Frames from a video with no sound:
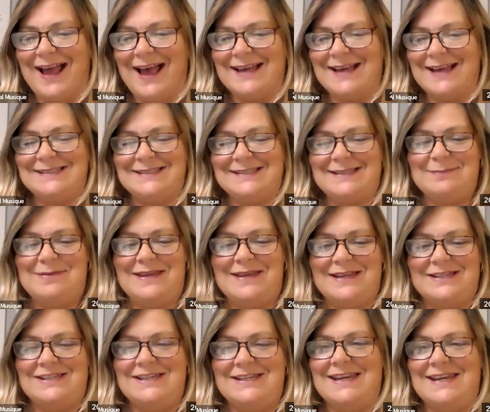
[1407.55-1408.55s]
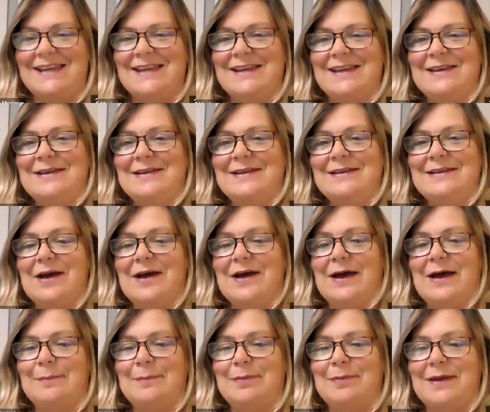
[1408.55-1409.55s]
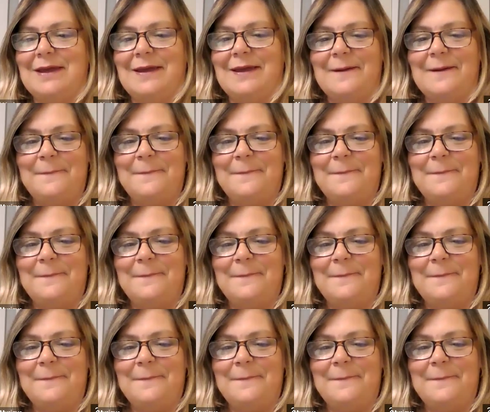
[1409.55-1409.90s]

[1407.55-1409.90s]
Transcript: It has to be a G, not a B.